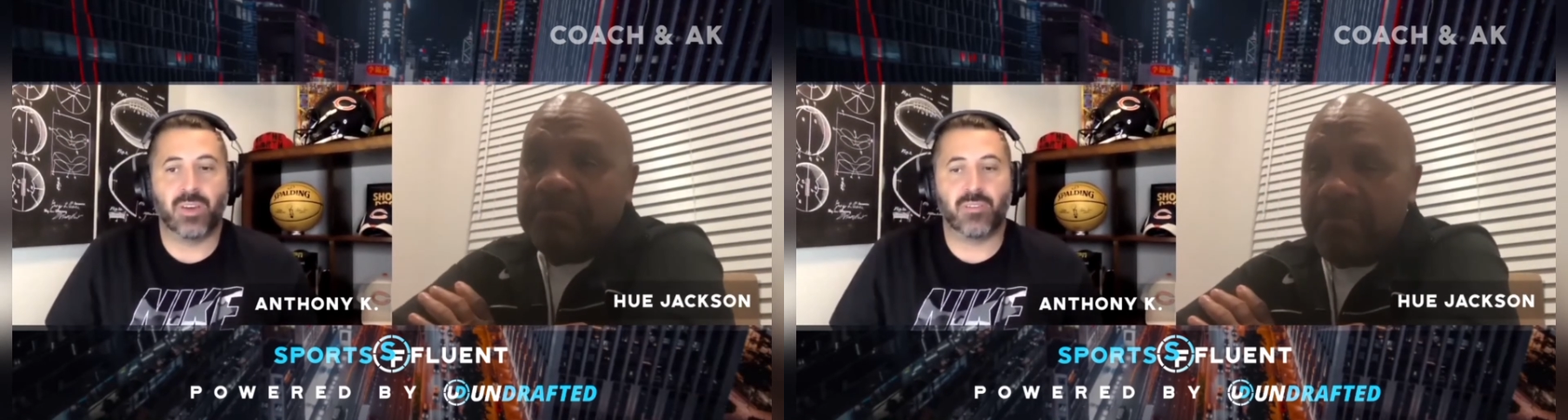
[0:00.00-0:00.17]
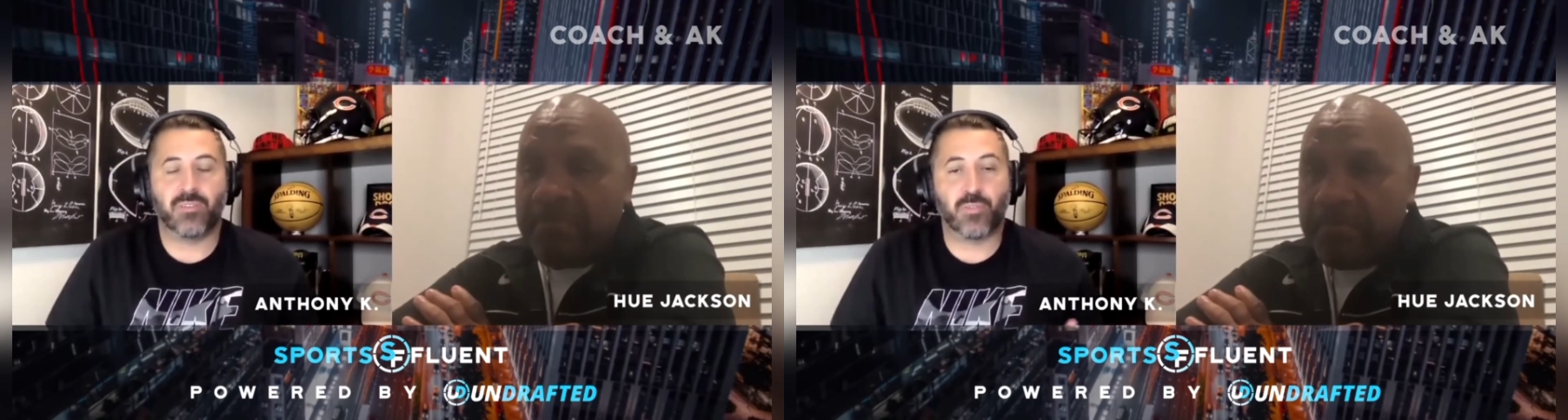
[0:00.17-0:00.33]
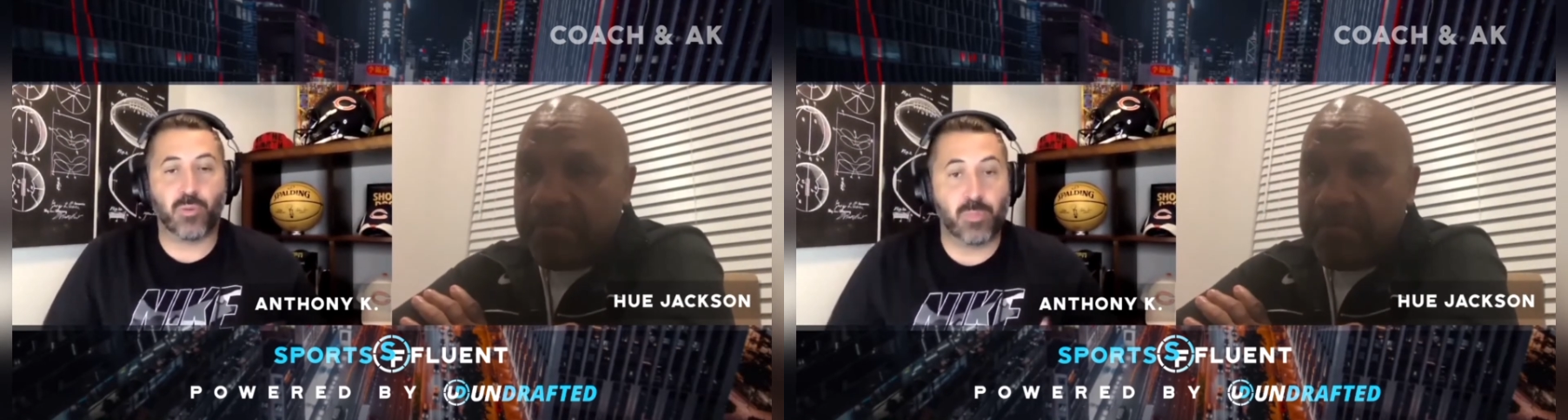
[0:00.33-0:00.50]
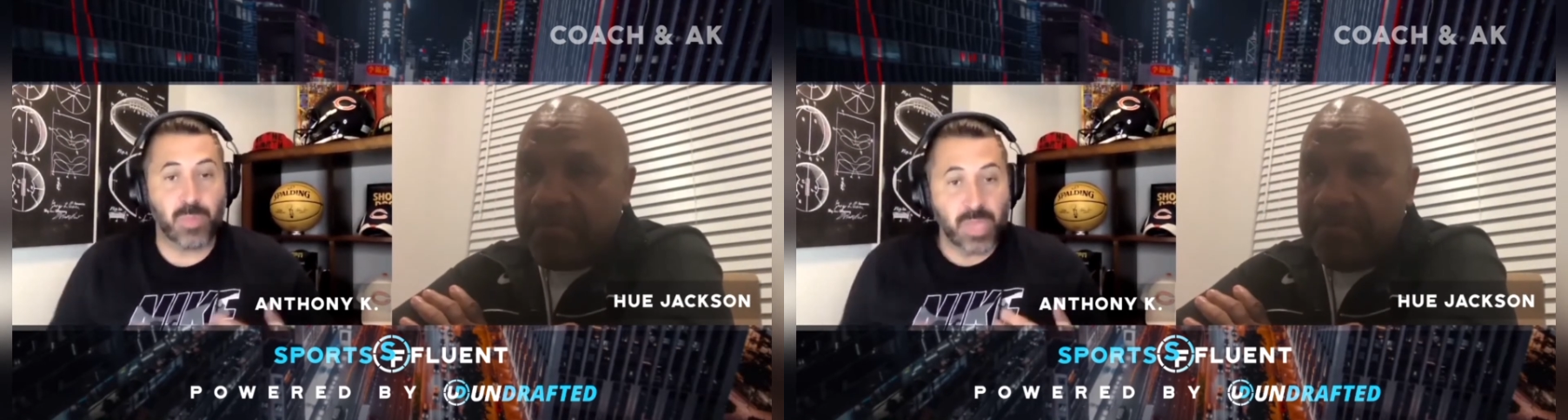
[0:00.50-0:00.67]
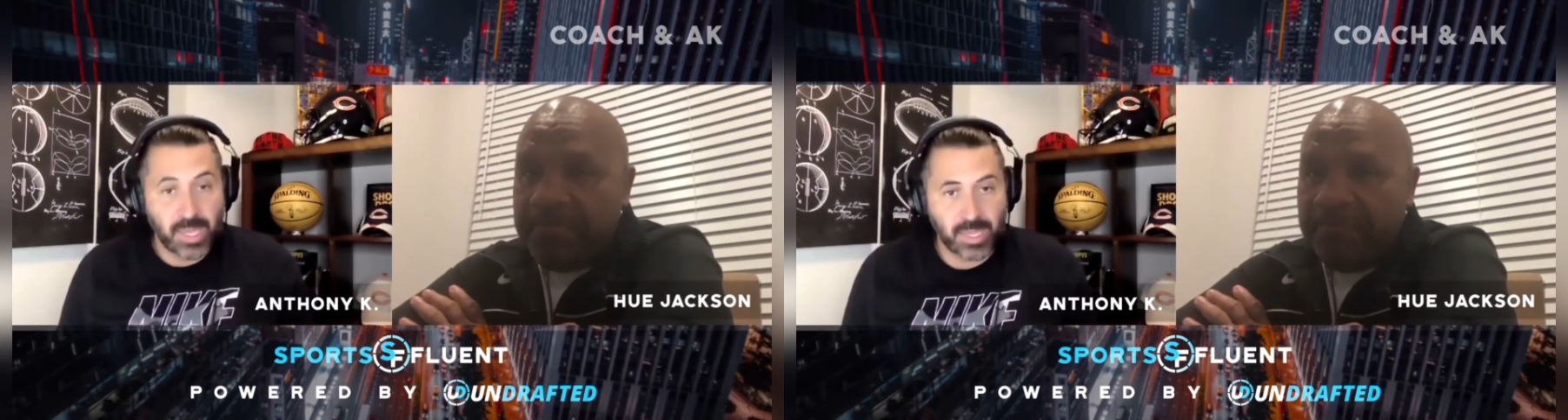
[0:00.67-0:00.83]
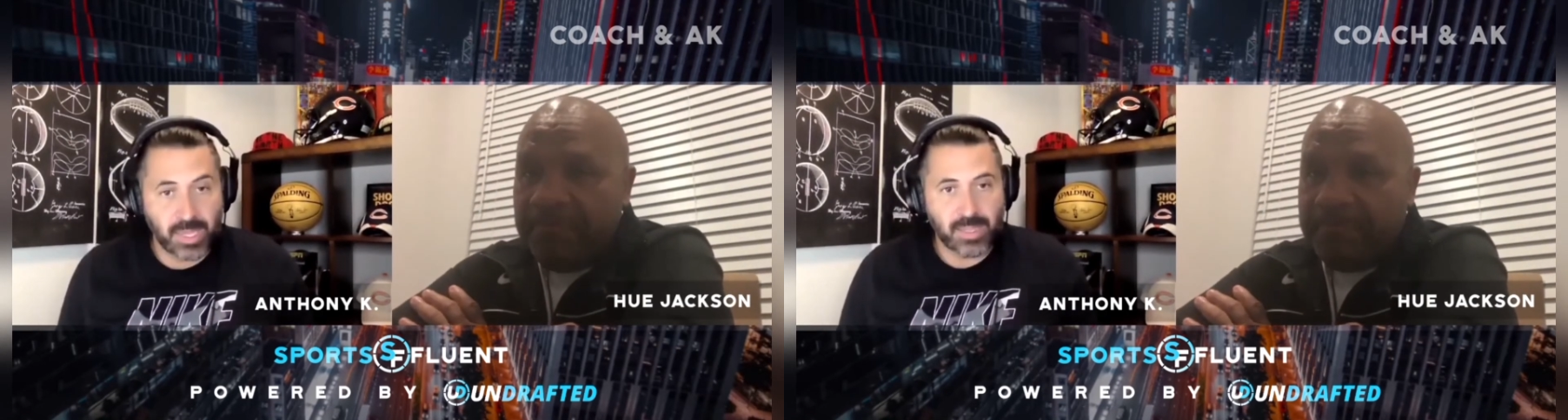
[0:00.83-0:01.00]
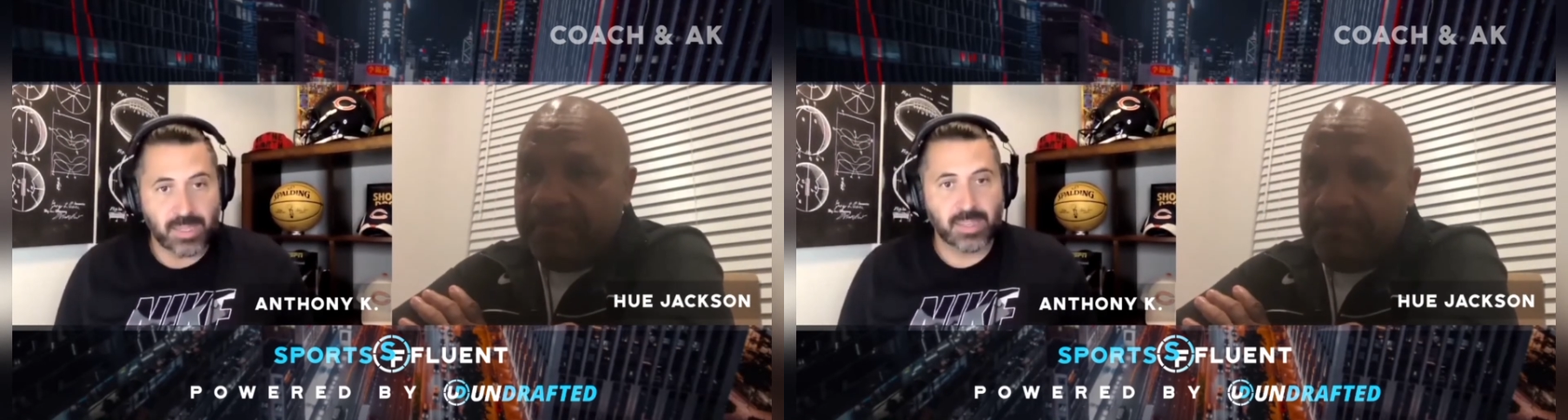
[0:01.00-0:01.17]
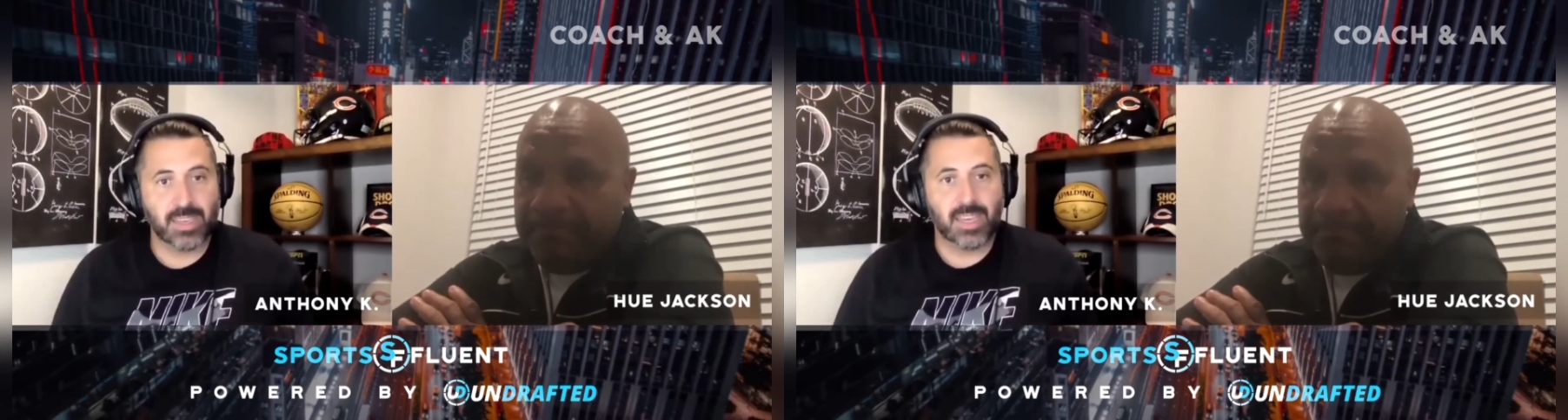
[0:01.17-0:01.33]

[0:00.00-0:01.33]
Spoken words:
for me,